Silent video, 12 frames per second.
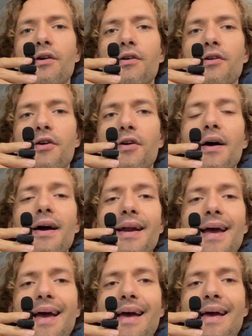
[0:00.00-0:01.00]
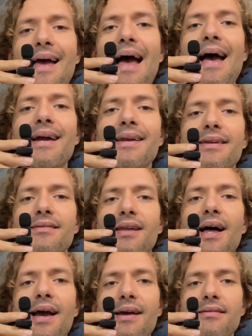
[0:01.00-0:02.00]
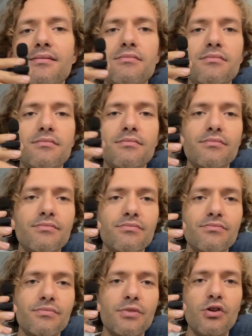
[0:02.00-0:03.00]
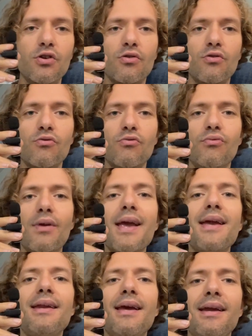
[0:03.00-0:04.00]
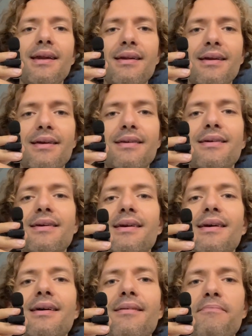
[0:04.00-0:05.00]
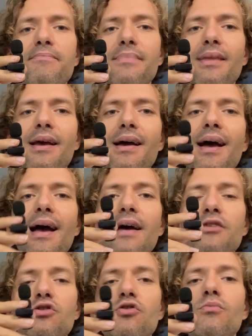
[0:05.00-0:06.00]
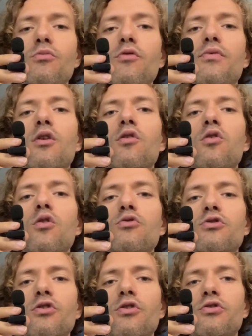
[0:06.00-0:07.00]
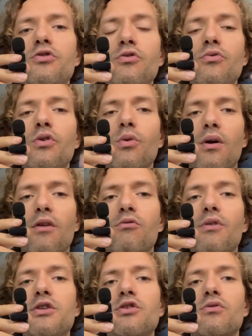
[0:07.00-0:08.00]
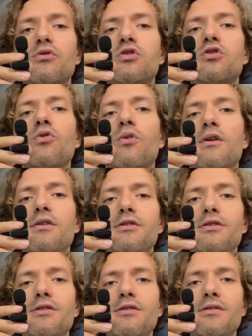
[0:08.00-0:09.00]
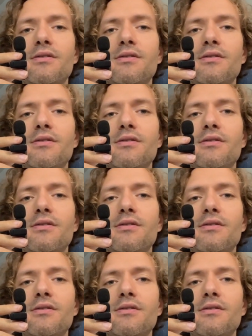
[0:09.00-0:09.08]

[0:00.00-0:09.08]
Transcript: You're not adding light, you're radiating it as you move closer to your original source.